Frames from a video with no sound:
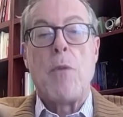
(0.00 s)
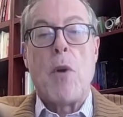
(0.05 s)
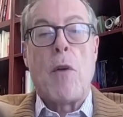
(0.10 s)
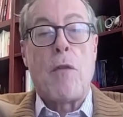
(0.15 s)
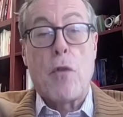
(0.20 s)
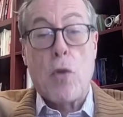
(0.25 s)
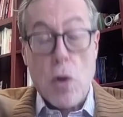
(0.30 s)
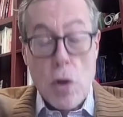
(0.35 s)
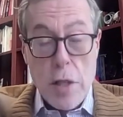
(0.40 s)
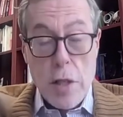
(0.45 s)

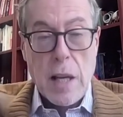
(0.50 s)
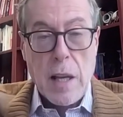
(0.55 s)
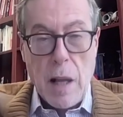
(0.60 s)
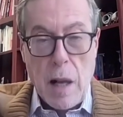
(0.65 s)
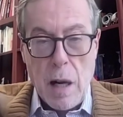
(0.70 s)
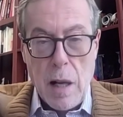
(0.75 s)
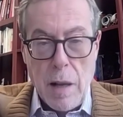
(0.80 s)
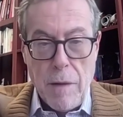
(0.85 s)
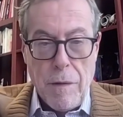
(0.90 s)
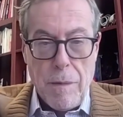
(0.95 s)
Of course, I
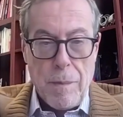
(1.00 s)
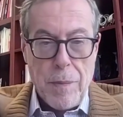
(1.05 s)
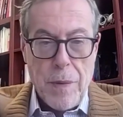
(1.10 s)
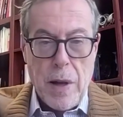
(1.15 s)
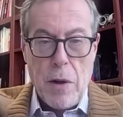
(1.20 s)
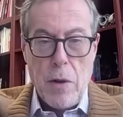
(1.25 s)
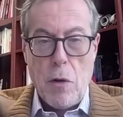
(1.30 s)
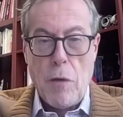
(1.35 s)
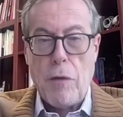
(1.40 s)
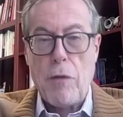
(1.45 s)
can leave.
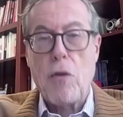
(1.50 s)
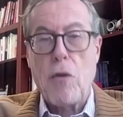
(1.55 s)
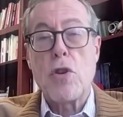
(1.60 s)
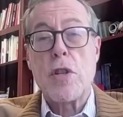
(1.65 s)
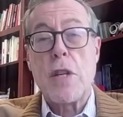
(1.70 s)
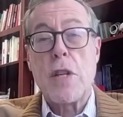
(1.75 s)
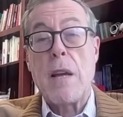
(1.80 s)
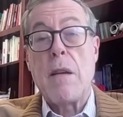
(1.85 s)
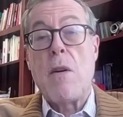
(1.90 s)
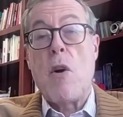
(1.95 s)
Of
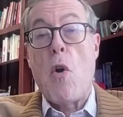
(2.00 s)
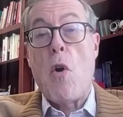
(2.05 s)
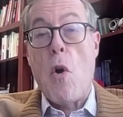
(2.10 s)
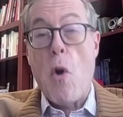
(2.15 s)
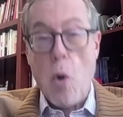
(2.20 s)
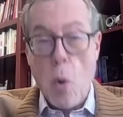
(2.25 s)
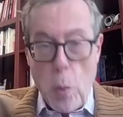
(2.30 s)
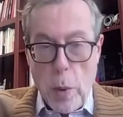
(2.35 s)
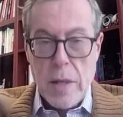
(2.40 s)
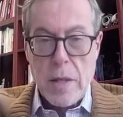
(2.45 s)
course, I
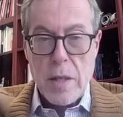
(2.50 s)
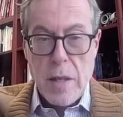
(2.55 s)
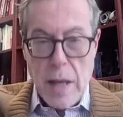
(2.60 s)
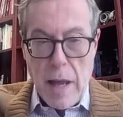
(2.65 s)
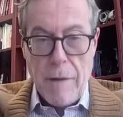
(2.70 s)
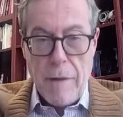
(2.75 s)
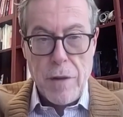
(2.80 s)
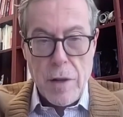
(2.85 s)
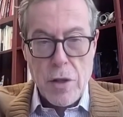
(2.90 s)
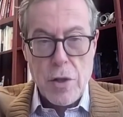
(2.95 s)
always
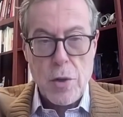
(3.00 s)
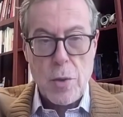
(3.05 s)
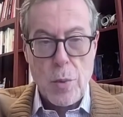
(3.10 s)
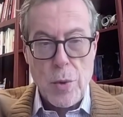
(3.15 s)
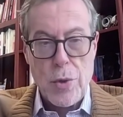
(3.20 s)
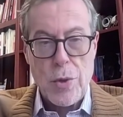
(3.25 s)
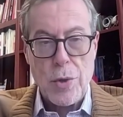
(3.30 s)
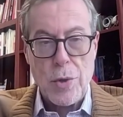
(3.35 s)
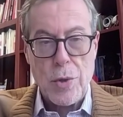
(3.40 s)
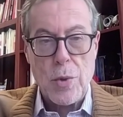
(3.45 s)
have the
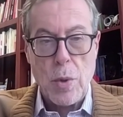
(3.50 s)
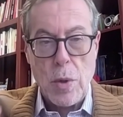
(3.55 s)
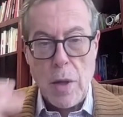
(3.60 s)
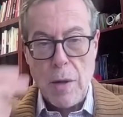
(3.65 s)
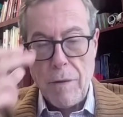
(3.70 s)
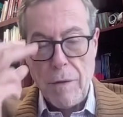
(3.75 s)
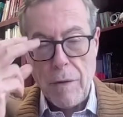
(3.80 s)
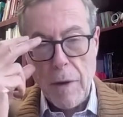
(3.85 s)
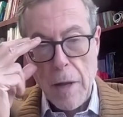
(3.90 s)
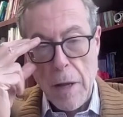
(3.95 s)
solution to
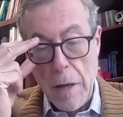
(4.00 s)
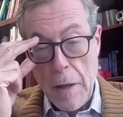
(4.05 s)
leave,